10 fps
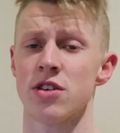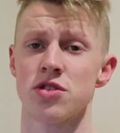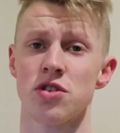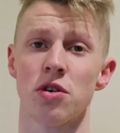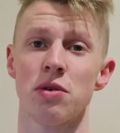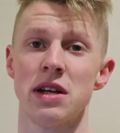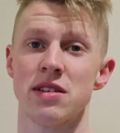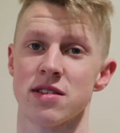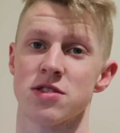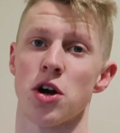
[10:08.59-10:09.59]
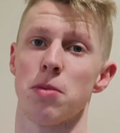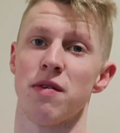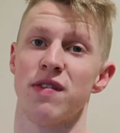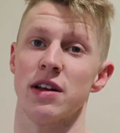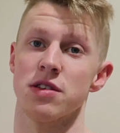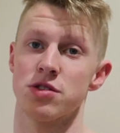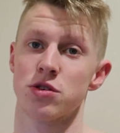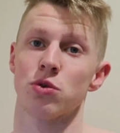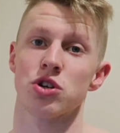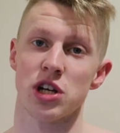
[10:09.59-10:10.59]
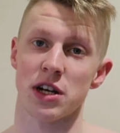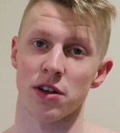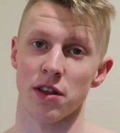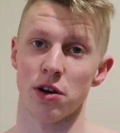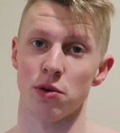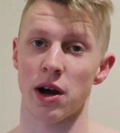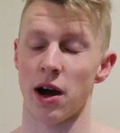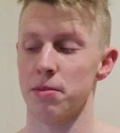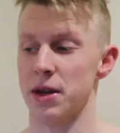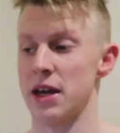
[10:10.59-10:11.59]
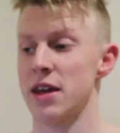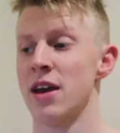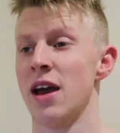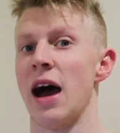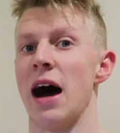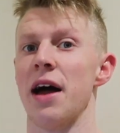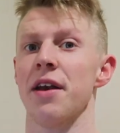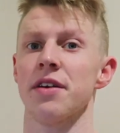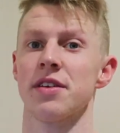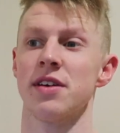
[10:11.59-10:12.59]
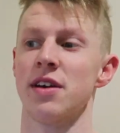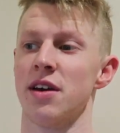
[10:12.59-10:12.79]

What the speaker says: So not only does it stop me feeling so shit on the low carb day and